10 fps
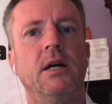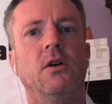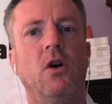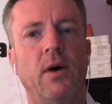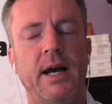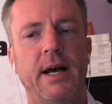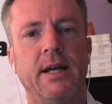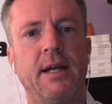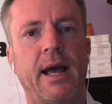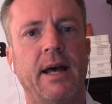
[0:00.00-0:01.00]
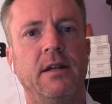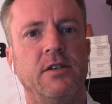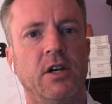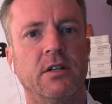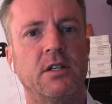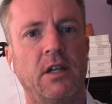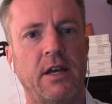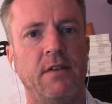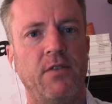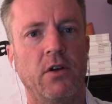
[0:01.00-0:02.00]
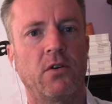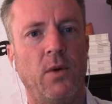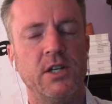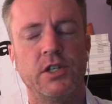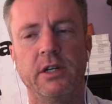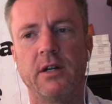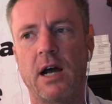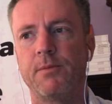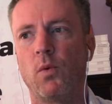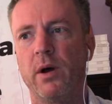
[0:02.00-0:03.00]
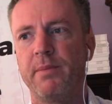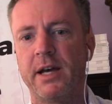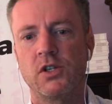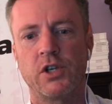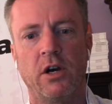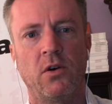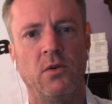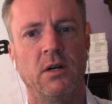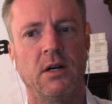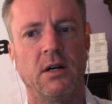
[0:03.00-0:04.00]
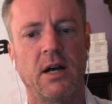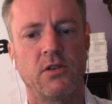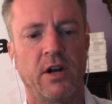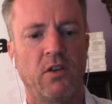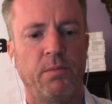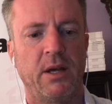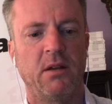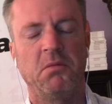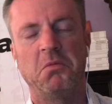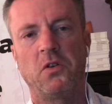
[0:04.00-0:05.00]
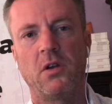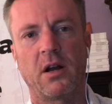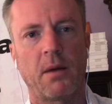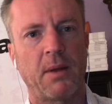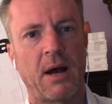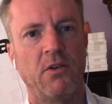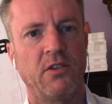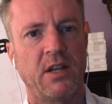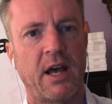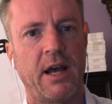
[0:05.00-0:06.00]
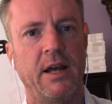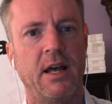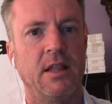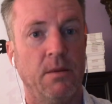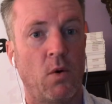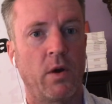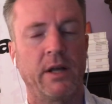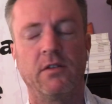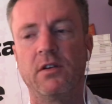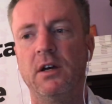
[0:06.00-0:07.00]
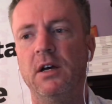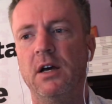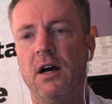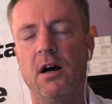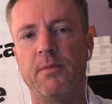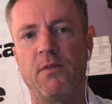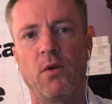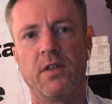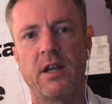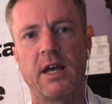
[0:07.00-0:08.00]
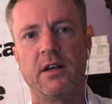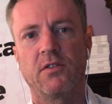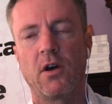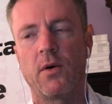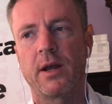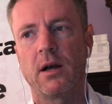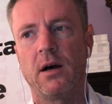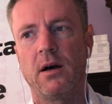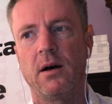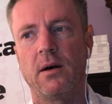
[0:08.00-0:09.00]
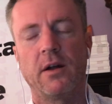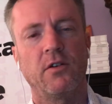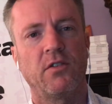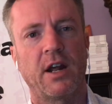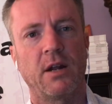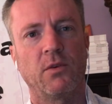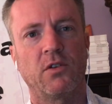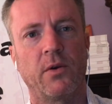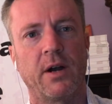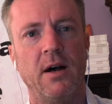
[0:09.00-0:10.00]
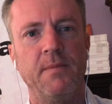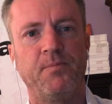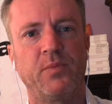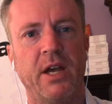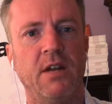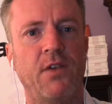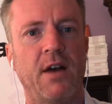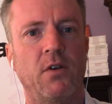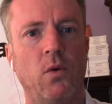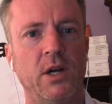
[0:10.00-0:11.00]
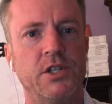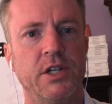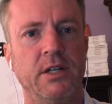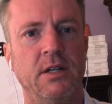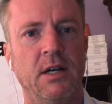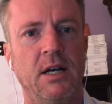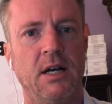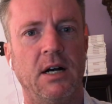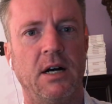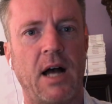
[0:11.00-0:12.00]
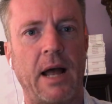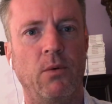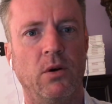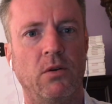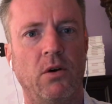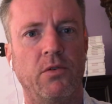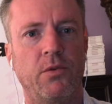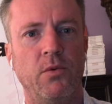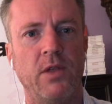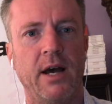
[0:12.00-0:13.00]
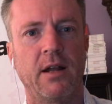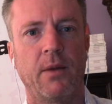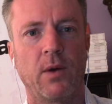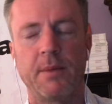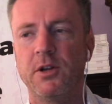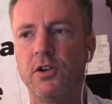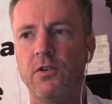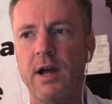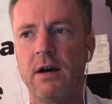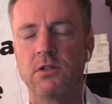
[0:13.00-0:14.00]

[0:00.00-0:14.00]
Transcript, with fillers: go ahead and just leave your question. I'm a one man show. Uh, I try to spend a couple hours a day in the mornings uh, before the day gets going, uh, understanding what's going on. And if you have a question, uh, I will go through that. And what I'm going to do now